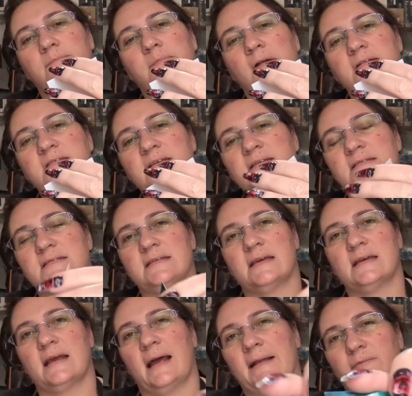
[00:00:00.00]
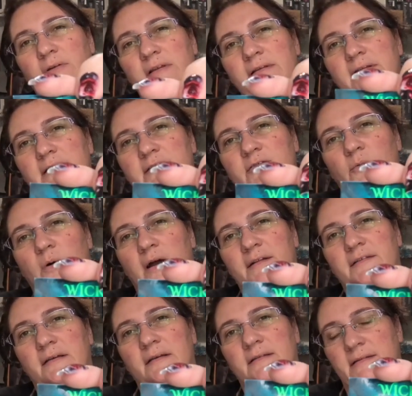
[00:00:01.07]
princess thing. I really need to
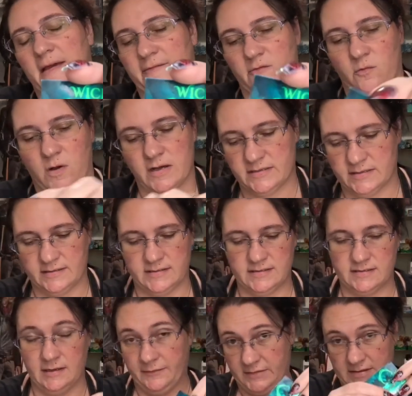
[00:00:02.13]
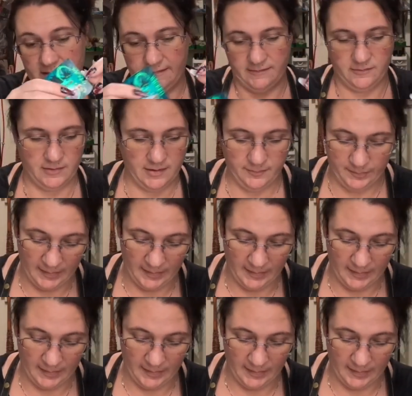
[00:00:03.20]
watch it because I haven't watched it. This stuff is everywhere.